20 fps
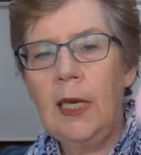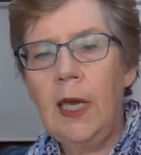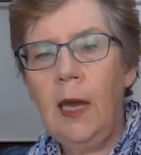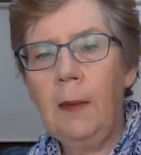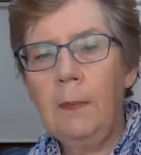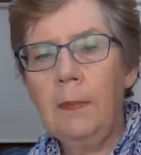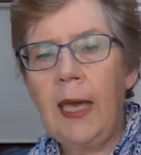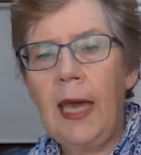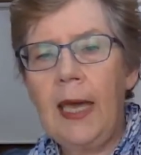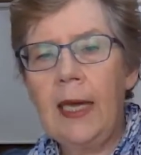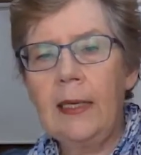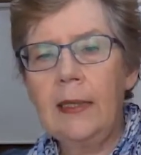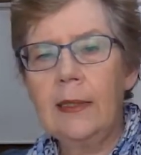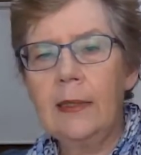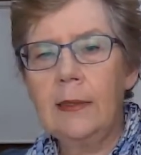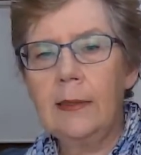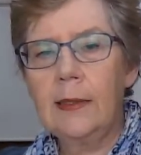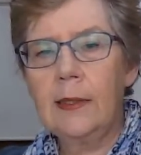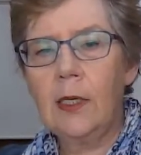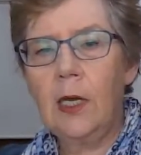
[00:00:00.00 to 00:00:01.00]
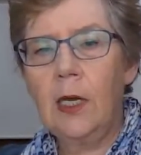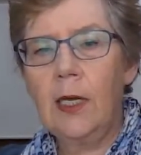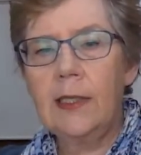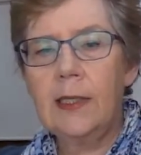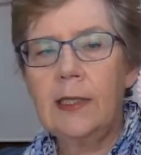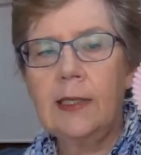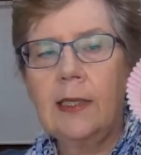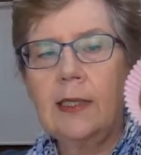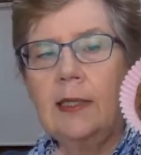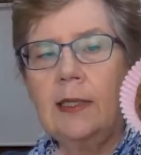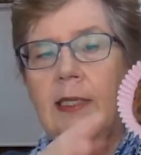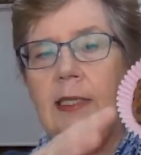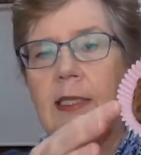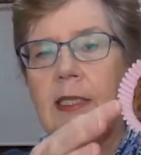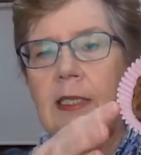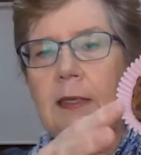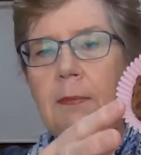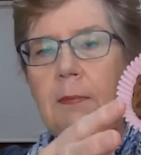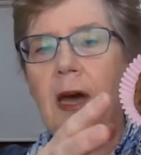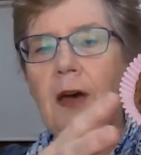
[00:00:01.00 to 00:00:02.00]
cupcake sizes, and
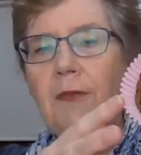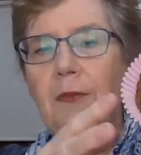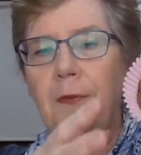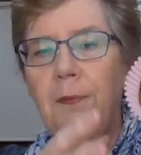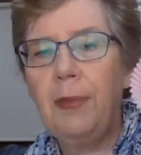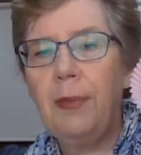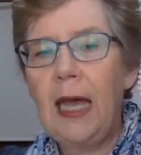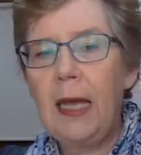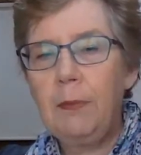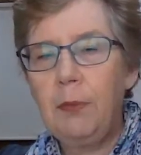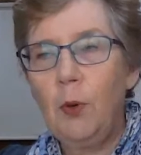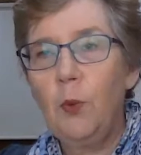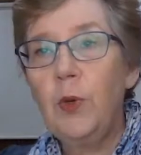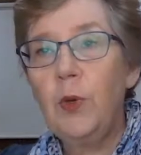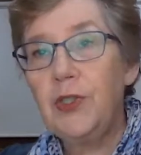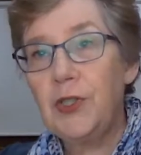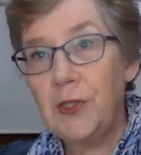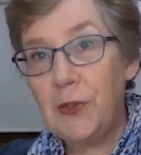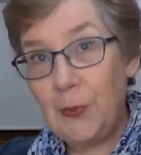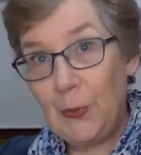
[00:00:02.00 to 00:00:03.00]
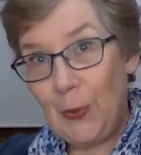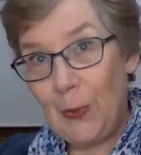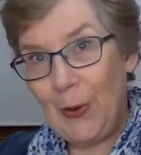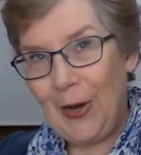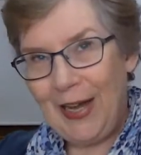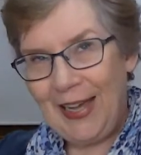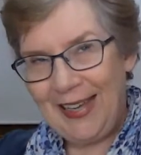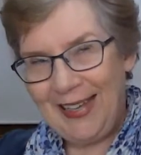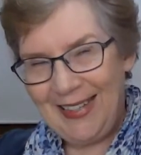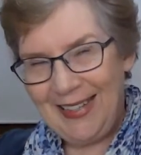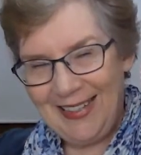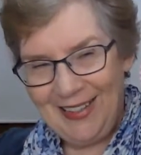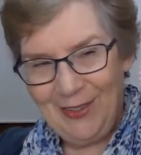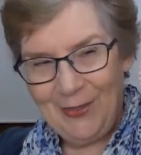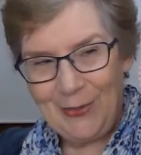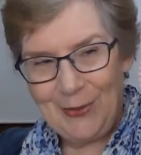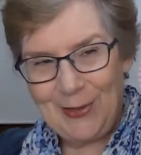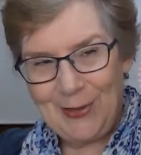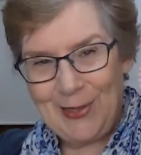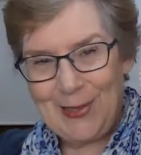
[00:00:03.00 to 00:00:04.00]
this is a muffin paper, which is why
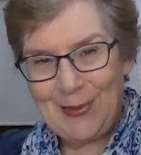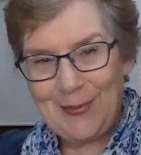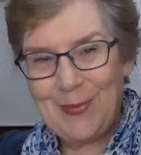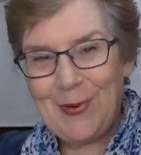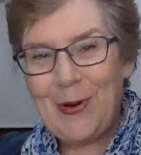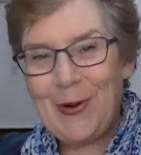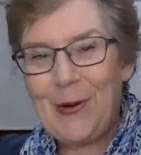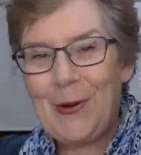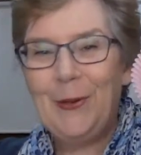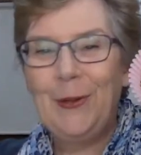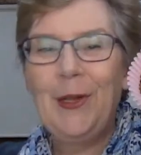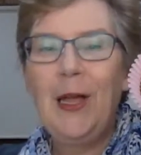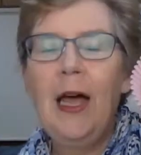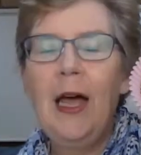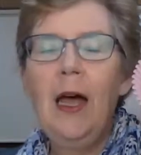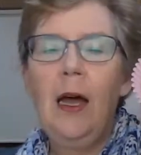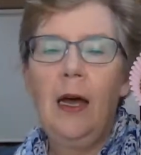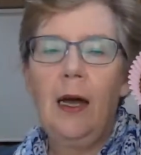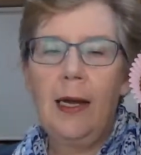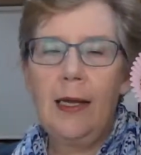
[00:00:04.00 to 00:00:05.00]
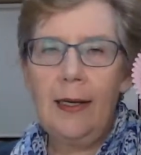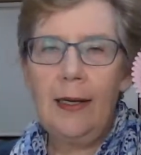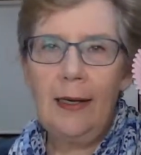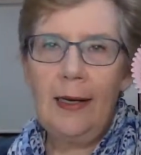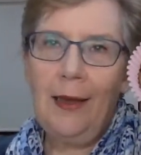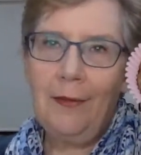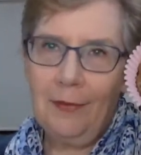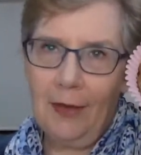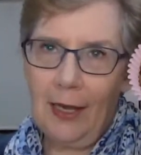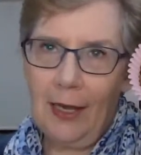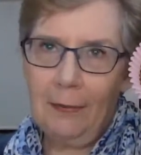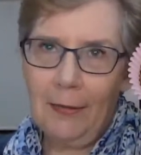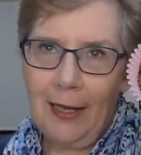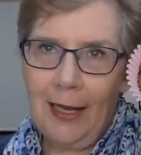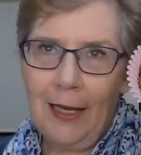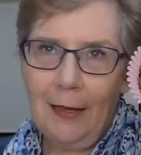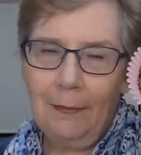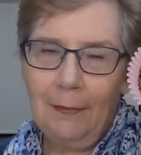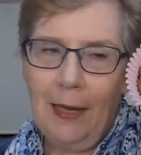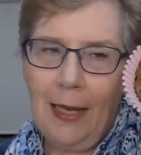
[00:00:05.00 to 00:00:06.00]
it looks small. I didn't have
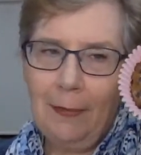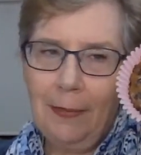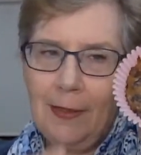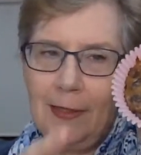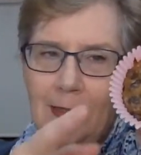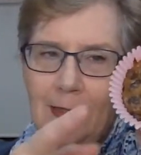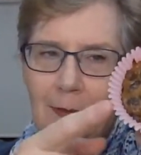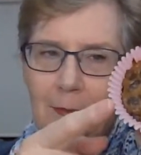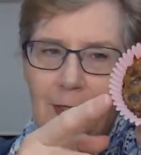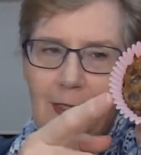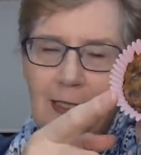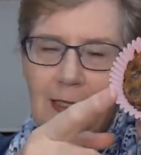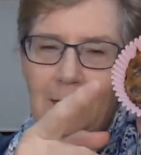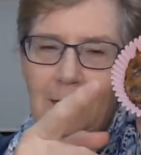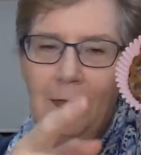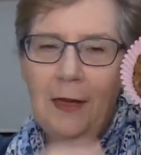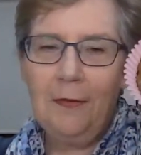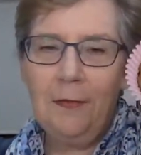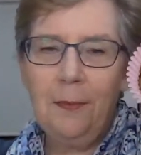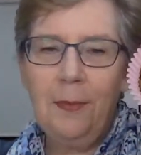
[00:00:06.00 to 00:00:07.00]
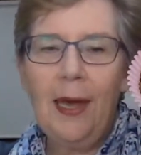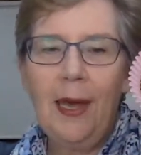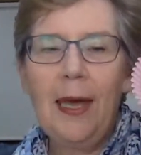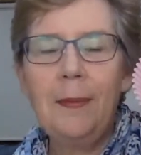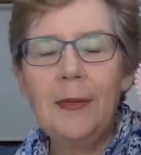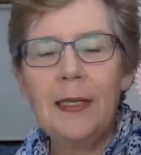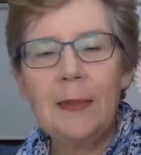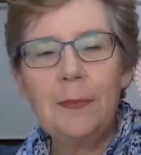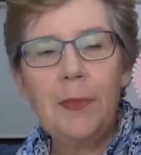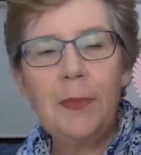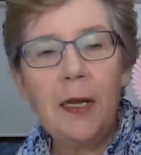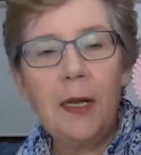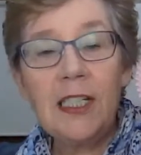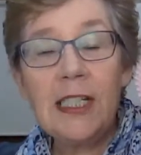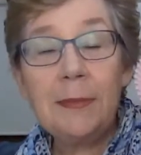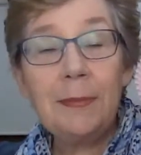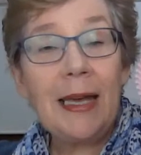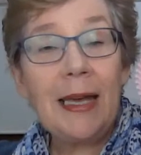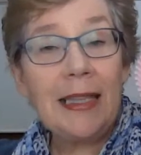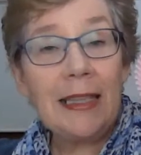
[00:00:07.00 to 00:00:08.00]
cupcake paper, so I'm using the muffin papers, but I
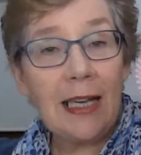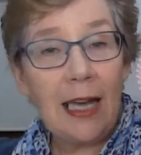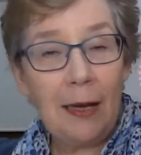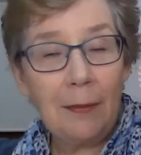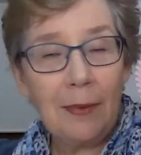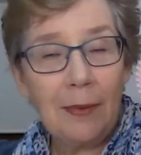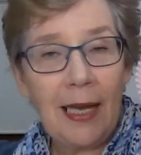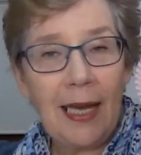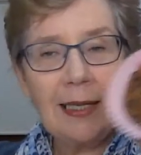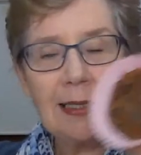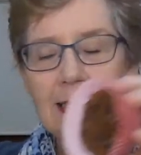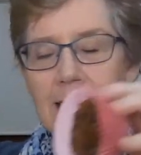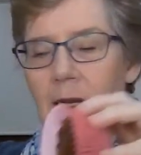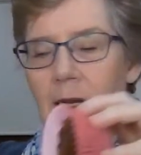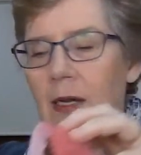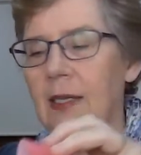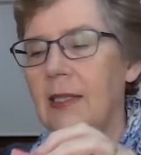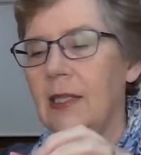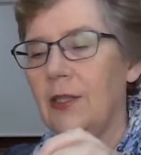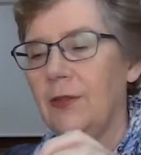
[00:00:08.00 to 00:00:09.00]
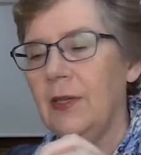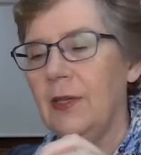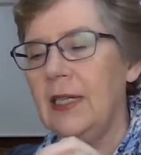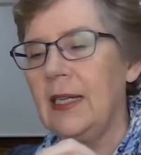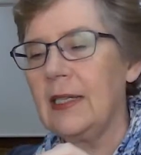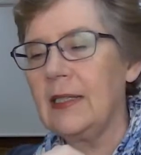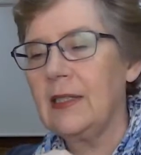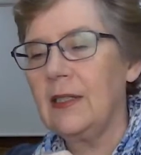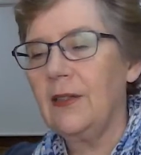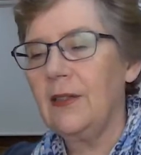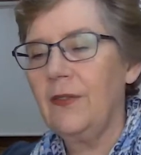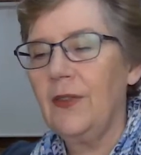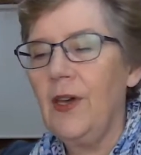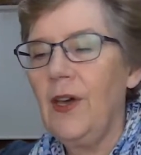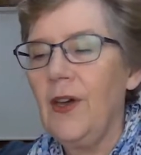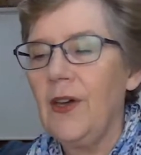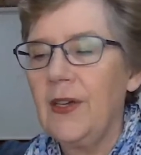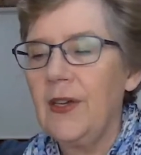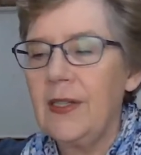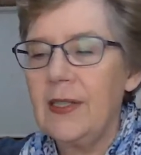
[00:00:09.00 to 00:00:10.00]
made the cupcake size, three dozen of
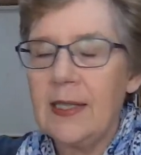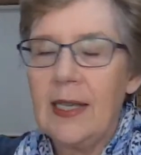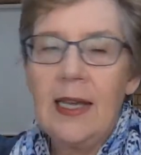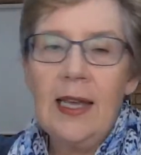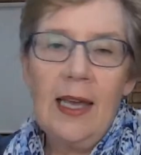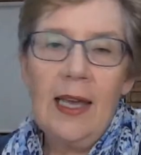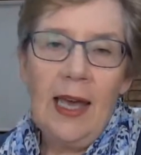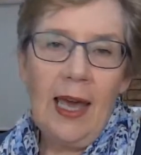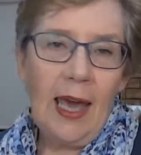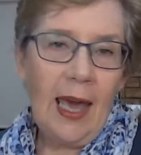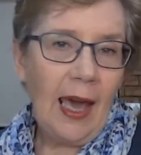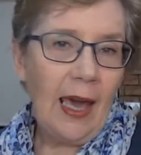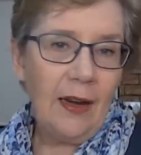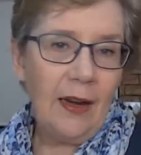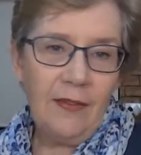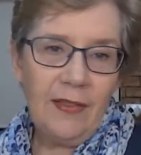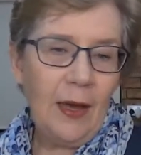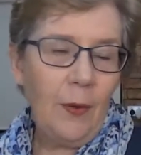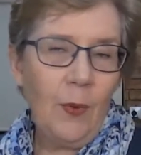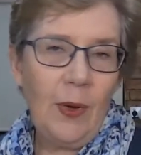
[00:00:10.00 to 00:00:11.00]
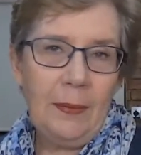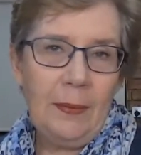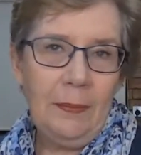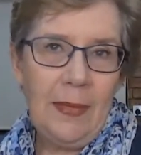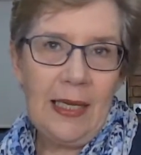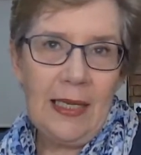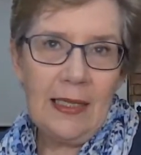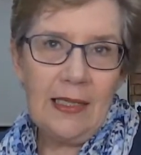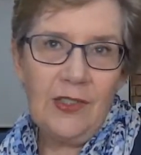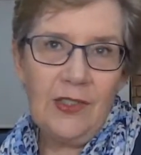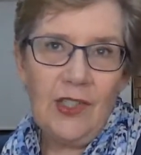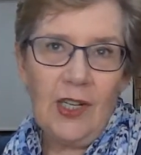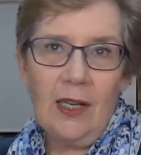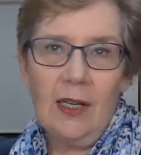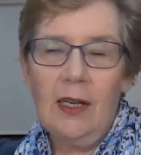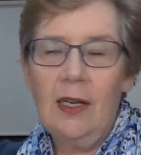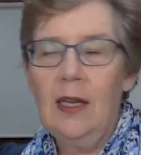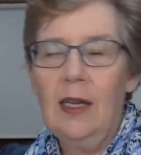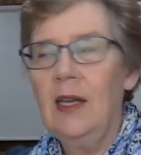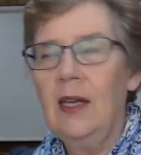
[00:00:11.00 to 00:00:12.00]
those out of that one mixture.